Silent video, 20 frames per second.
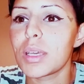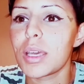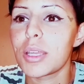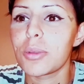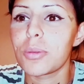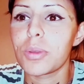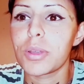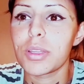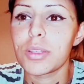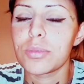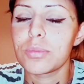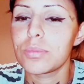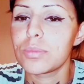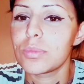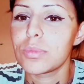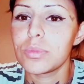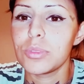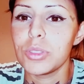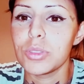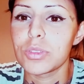don't want to
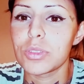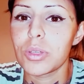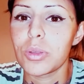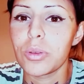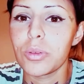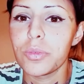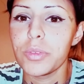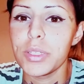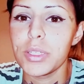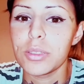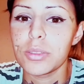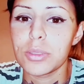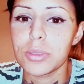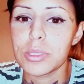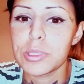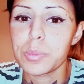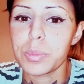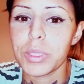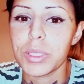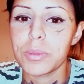use the whole video to
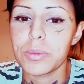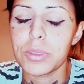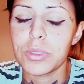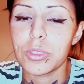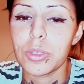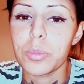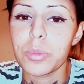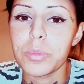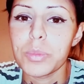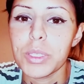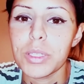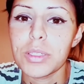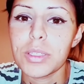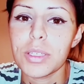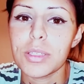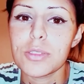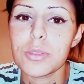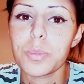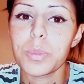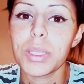explain what dopamine
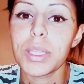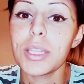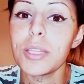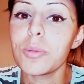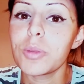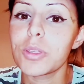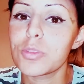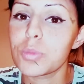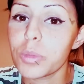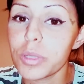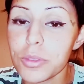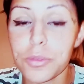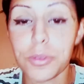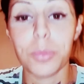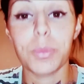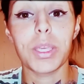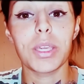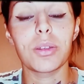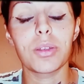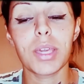does. But anyway, it's worked for
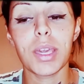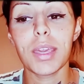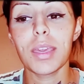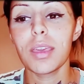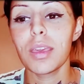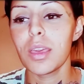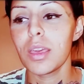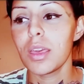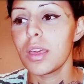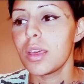me, okay?